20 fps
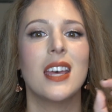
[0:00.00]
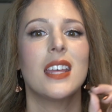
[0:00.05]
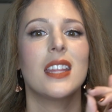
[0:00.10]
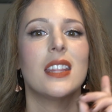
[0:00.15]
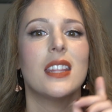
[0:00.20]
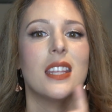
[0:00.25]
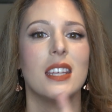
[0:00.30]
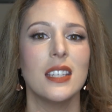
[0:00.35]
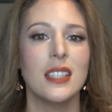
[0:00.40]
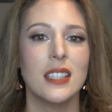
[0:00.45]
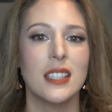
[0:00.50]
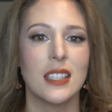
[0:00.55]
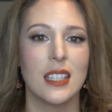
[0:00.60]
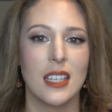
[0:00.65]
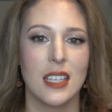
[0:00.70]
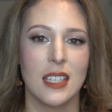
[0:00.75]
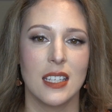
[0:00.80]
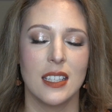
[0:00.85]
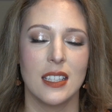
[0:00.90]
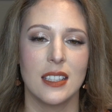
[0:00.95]
This
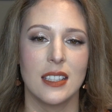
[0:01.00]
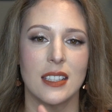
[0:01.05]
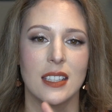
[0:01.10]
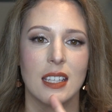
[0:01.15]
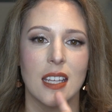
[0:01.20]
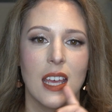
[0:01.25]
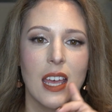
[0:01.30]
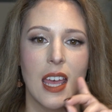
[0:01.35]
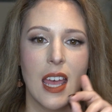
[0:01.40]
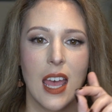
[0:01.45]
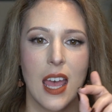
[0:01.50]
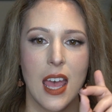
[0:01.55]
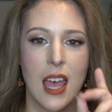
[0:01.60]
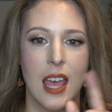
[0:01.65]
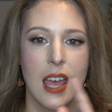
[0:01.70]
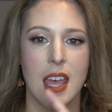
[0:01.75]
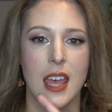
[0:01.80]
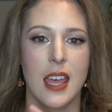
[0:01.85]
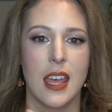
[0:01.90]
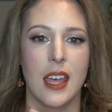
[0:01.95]
is
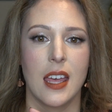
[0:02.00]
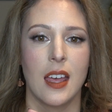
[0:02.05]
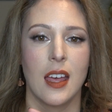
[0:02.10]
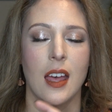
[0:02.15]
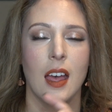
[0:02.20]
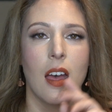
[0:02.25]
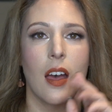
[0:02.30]
a